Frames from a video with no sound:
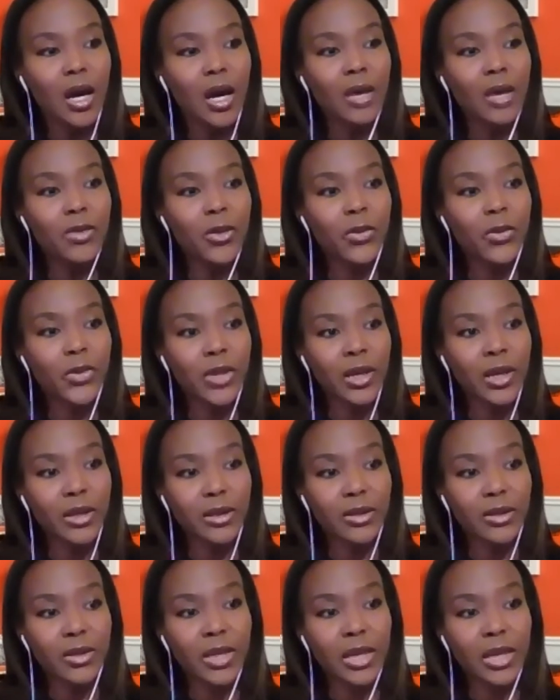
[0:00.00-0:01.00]
Uh, the
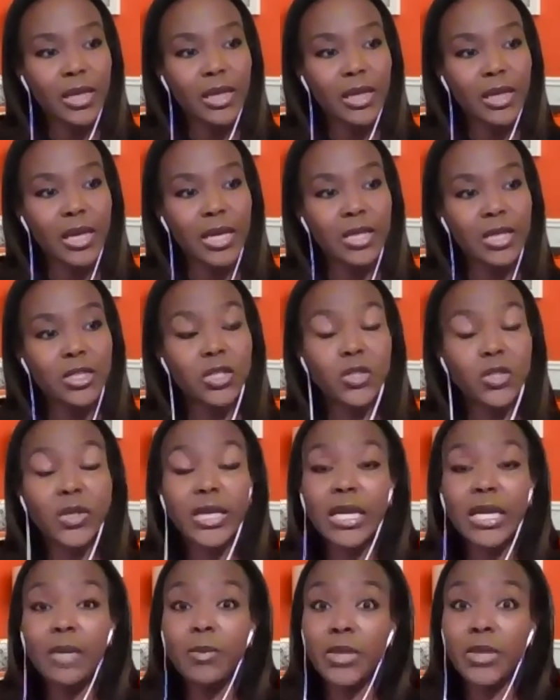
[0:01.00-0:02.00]
third thing is to
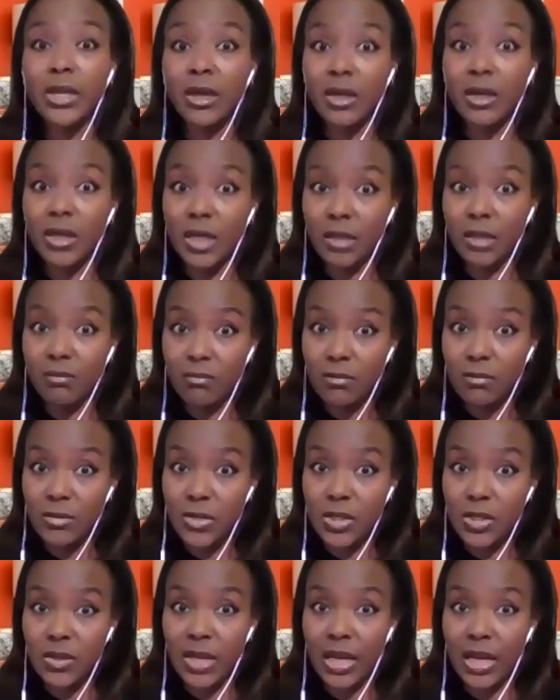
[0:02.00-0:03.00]
keep learning.
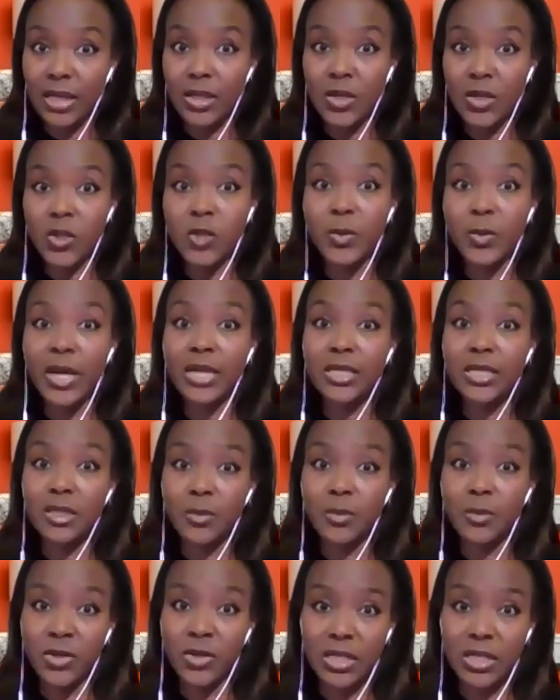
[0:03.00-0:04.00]
So that goes back to
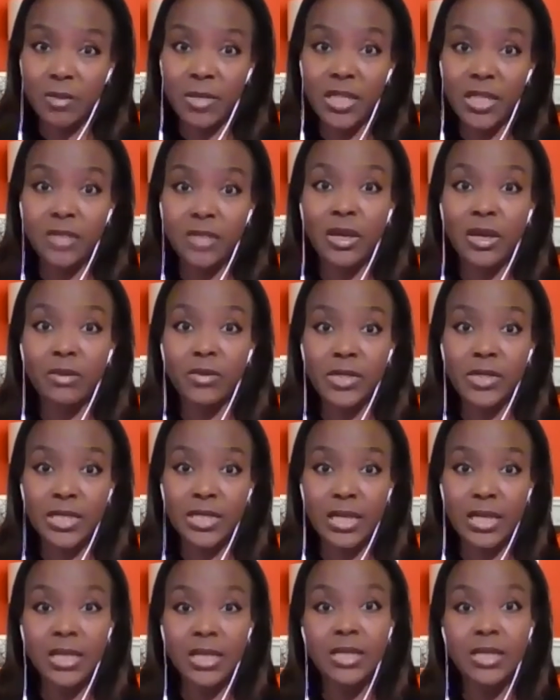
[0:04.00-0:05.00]
the point I made around
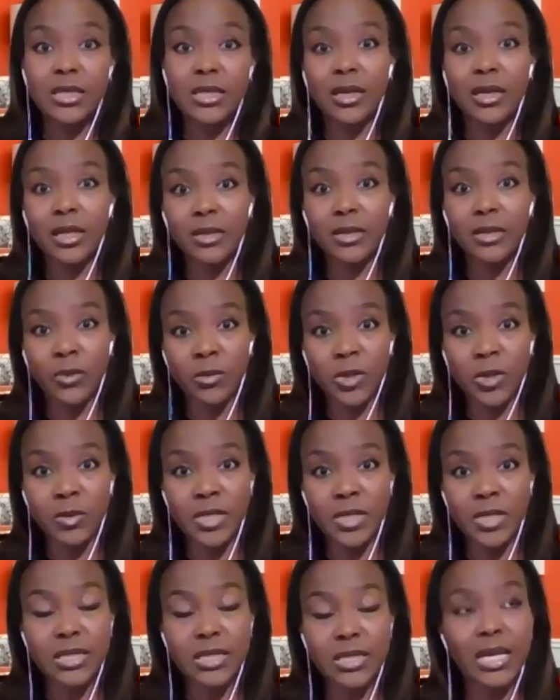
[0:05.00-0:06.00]
resilience, learning from your
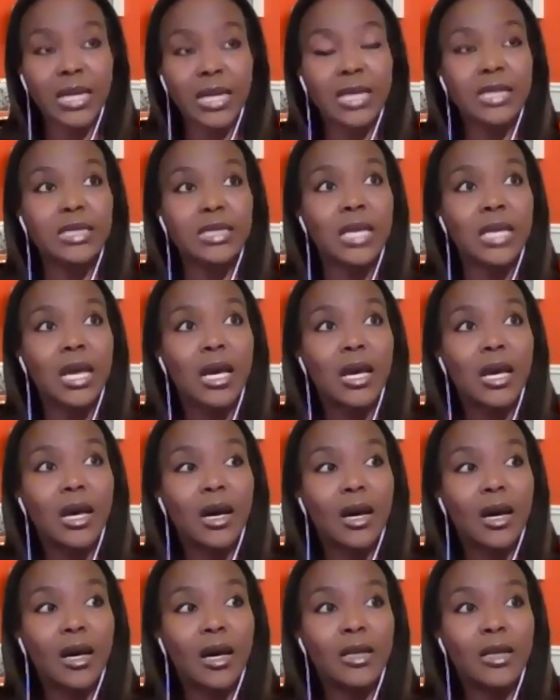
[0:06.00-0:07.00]
mistakes,
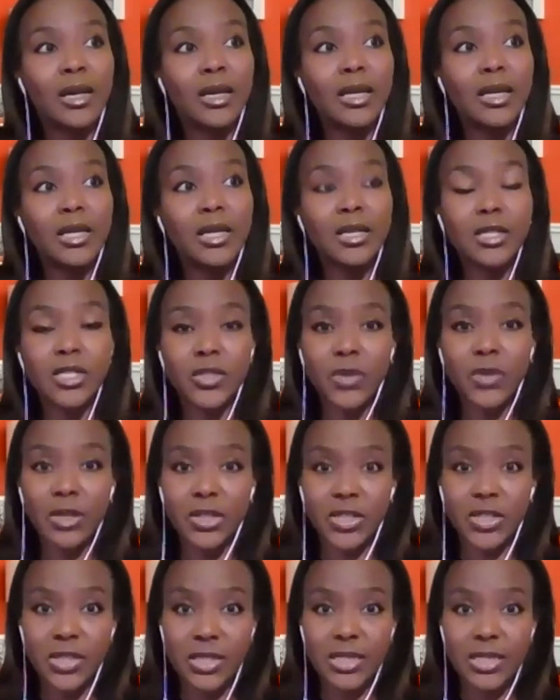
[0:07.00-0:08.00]
uh, learning in a
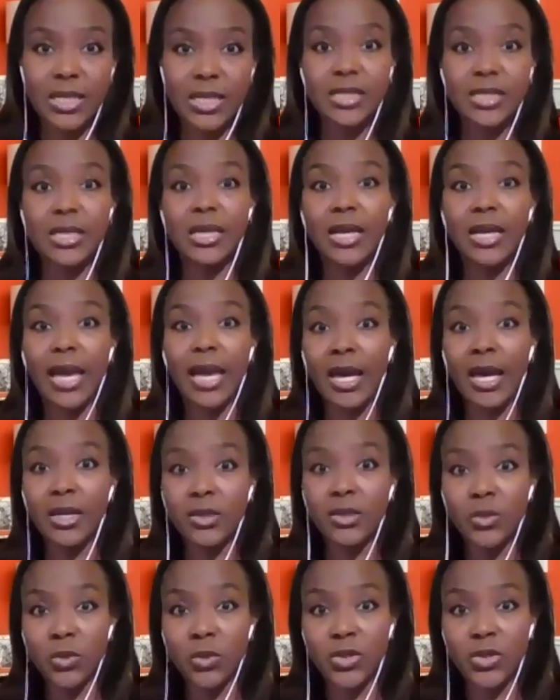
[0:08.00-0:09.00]
structured setting,
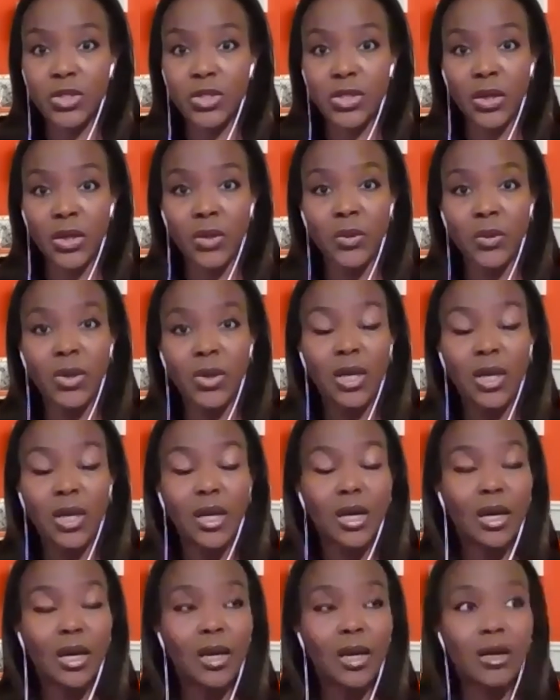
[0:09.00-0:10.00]
and also
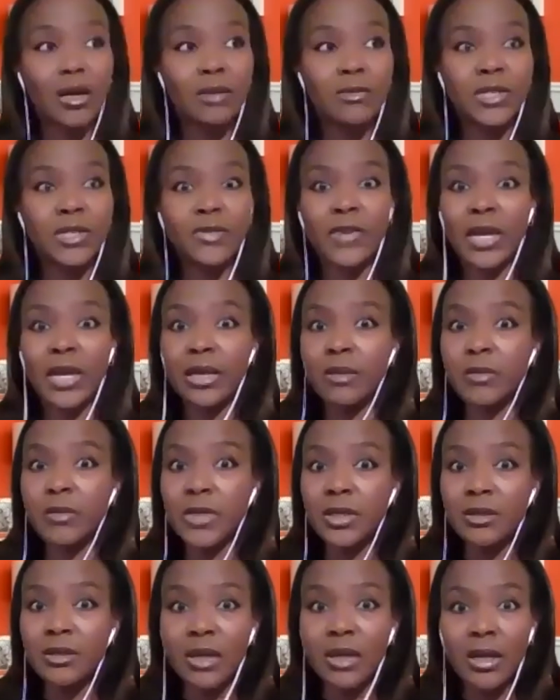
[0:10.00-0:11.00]
uh,
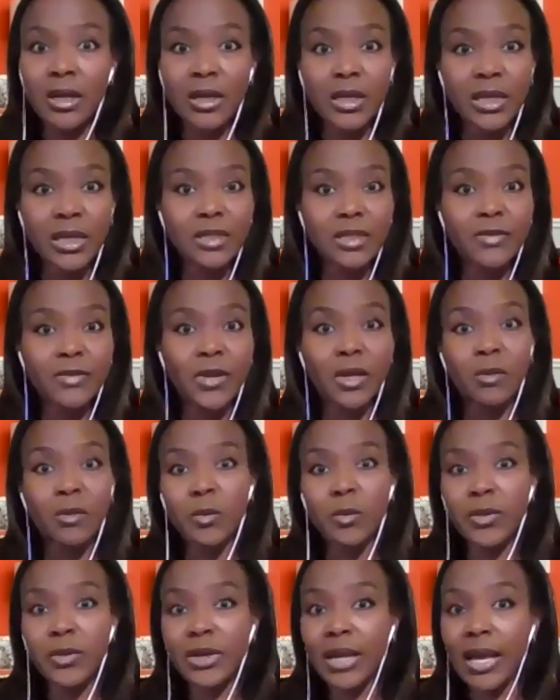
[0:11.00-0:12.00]
development learning,
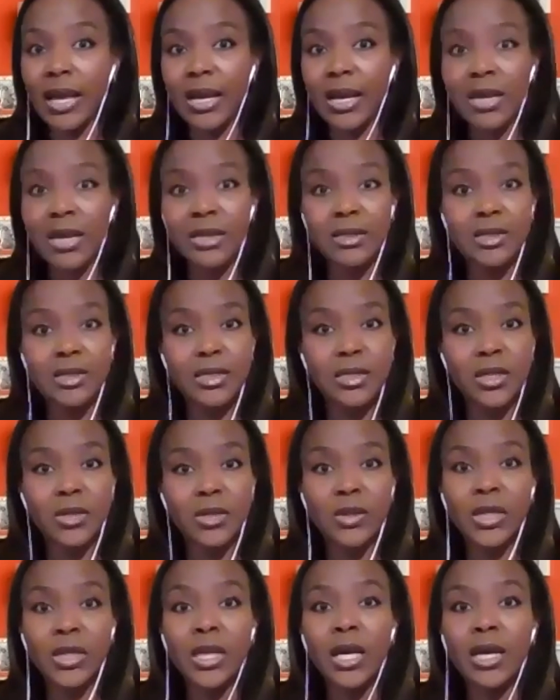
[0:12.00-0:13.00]
development plans. You
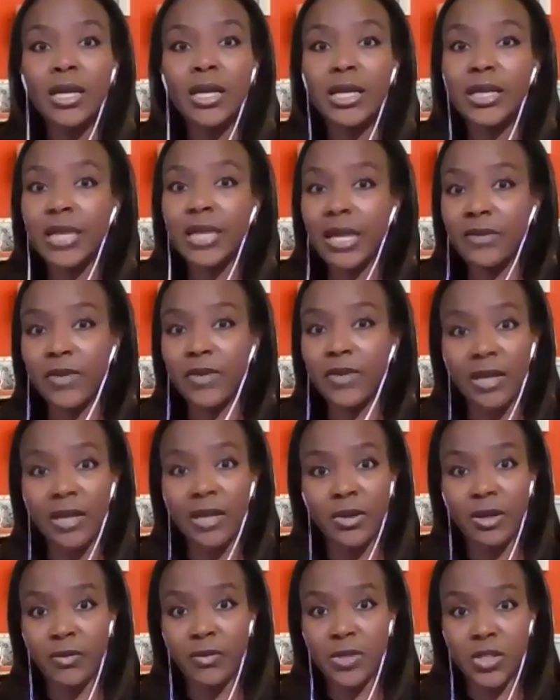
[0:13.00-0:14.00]
know, the learning never,
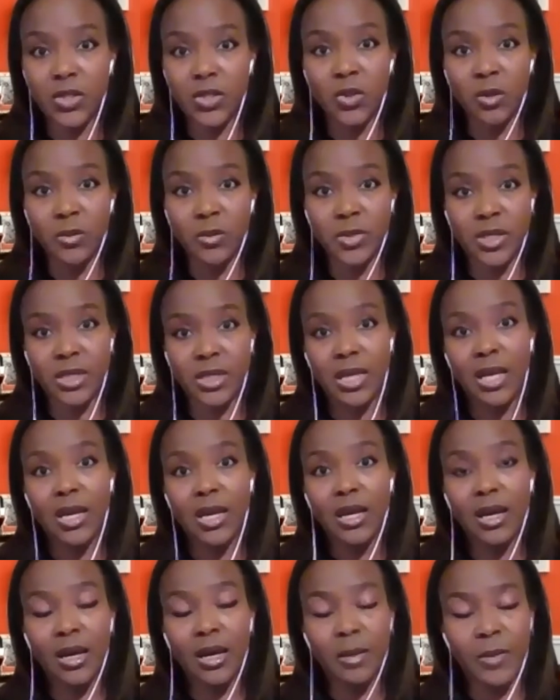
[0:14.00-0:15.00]
ever, ever stops,
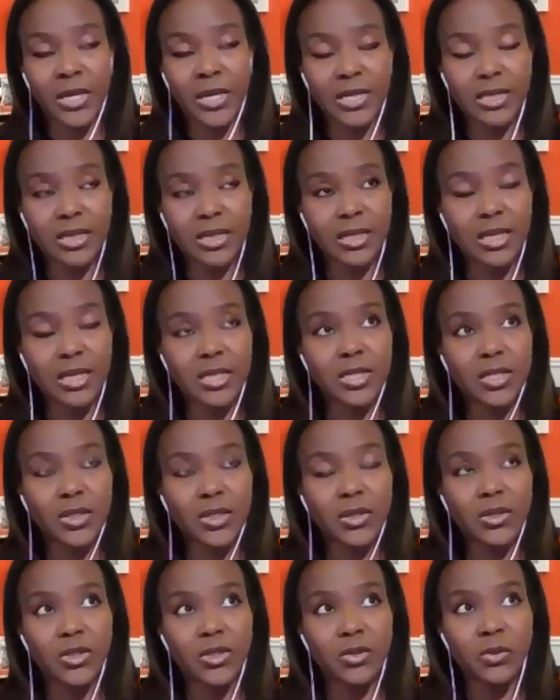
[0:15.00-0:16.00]
uh, basically,
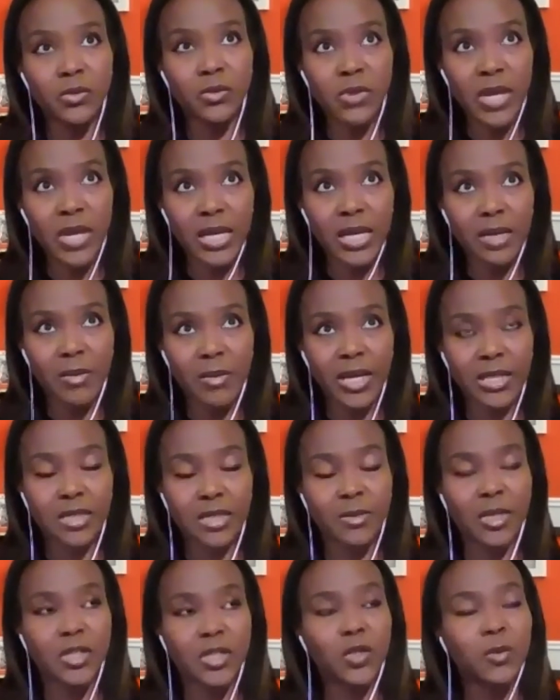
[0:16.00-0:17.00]
to, to really
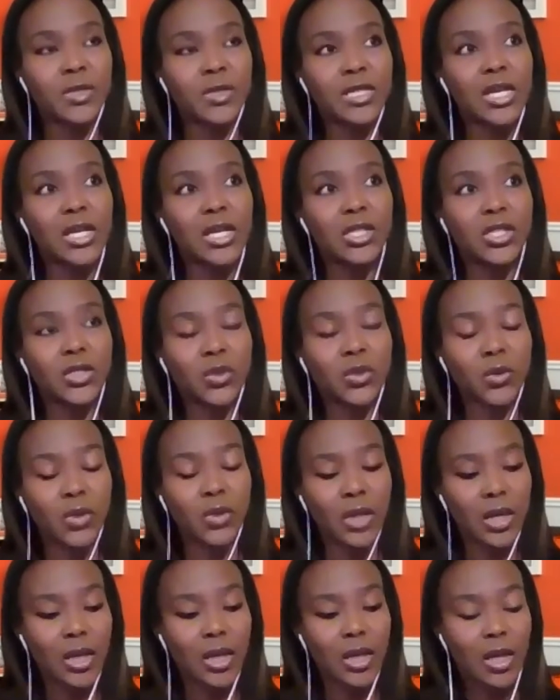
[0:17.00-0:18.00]
maximize your
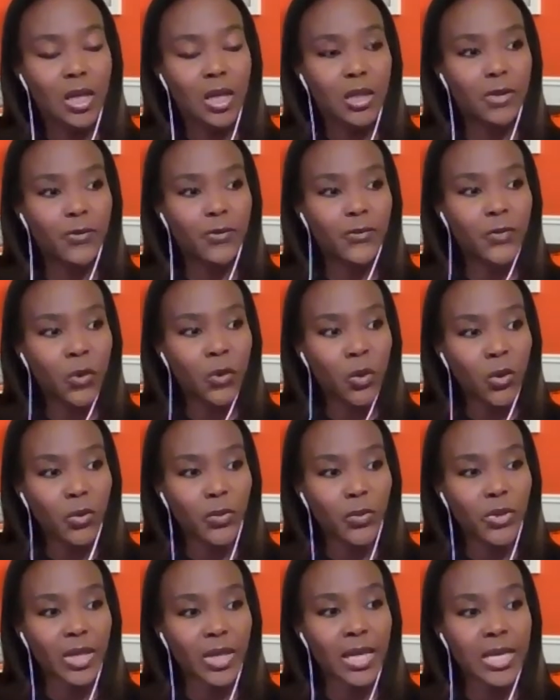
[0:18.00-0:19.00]
potential. The
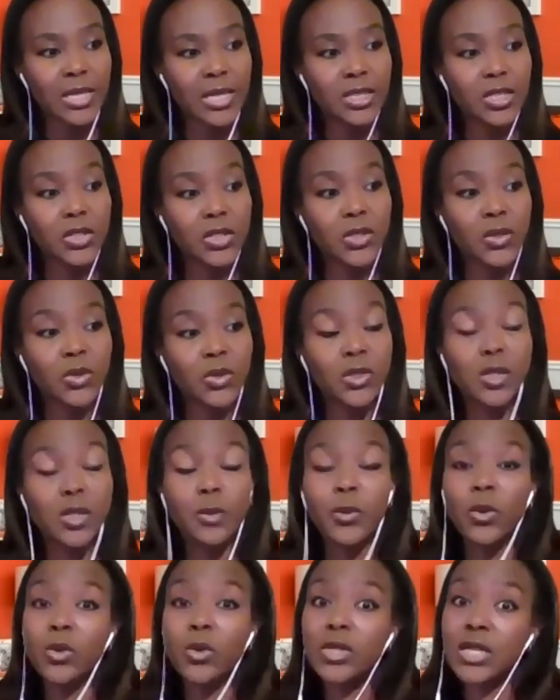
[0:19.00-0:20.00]
fourth is to
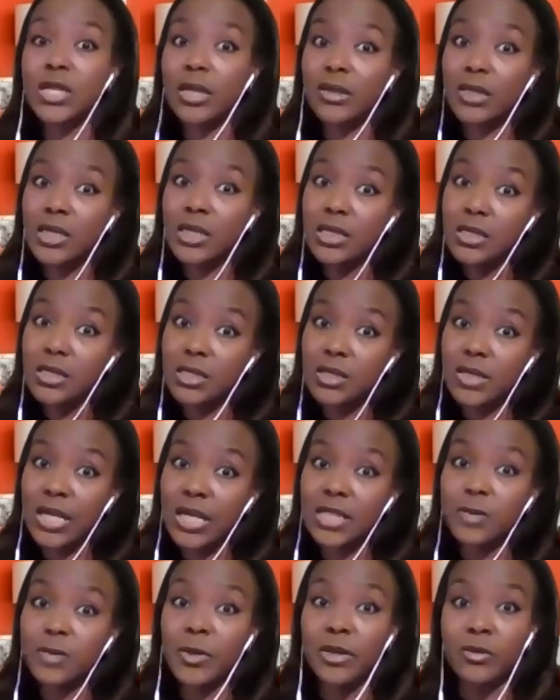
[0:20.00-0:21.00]
support others. So
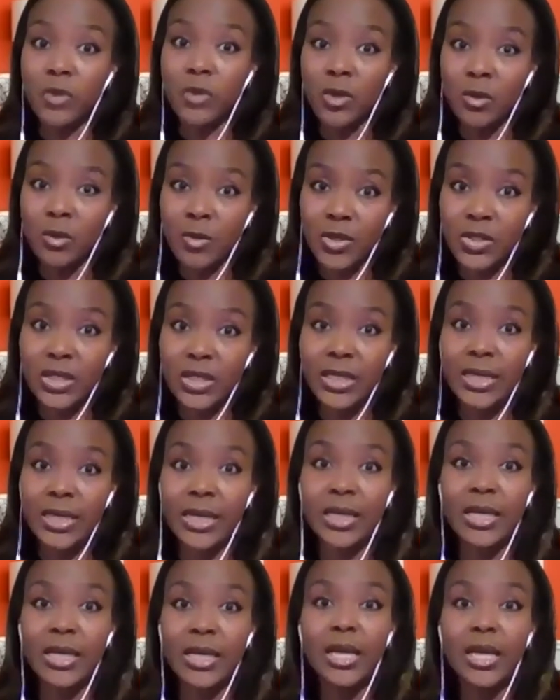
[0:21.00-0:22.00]
that's about role
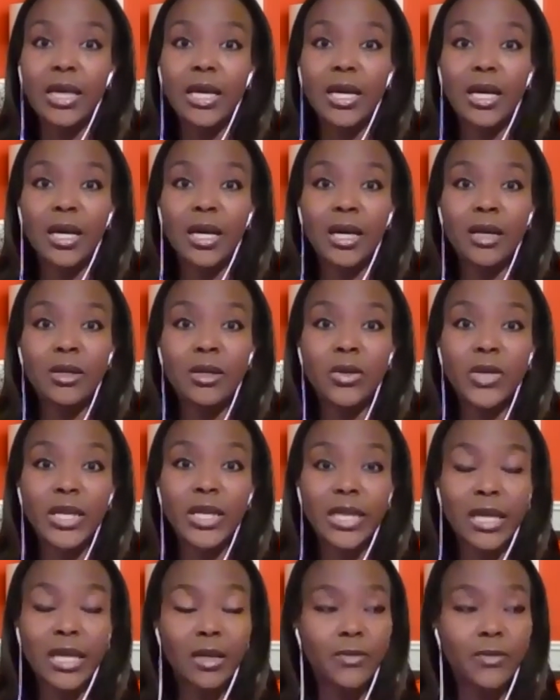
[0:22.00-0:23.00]
modeling, uh, looking